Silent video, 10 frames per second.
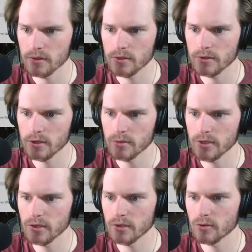it's going to
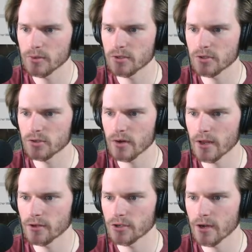be a little bit
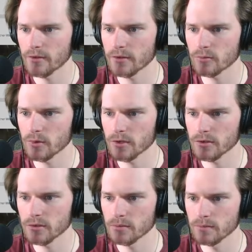strange how this works.